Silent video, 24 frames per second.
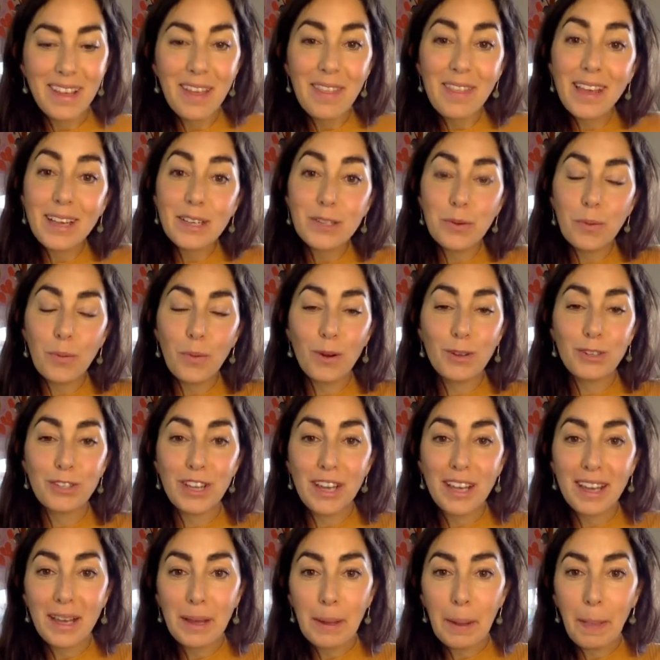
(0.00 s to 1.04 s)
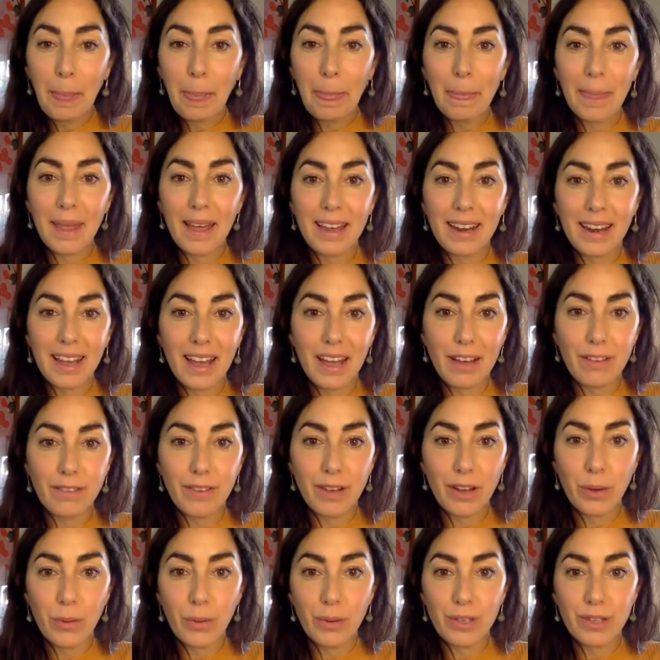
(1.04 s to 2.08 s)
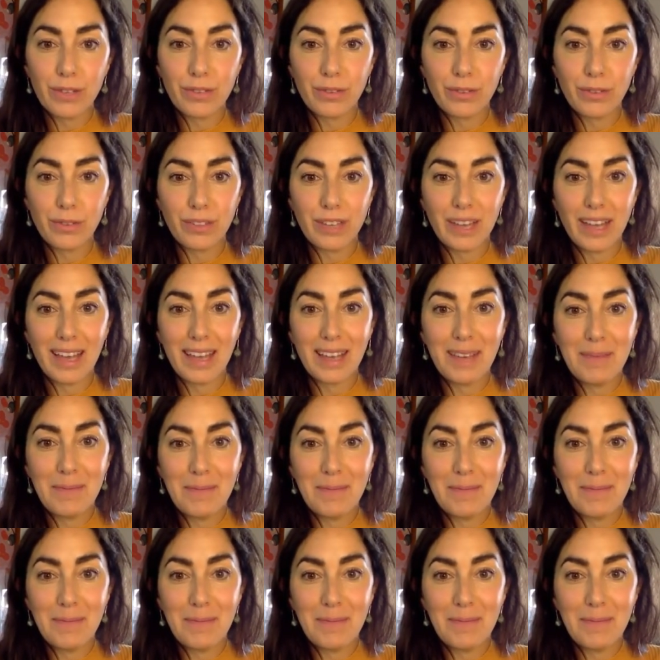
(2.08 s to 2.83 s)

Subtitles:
Thanks for watching, and have a wonderful day.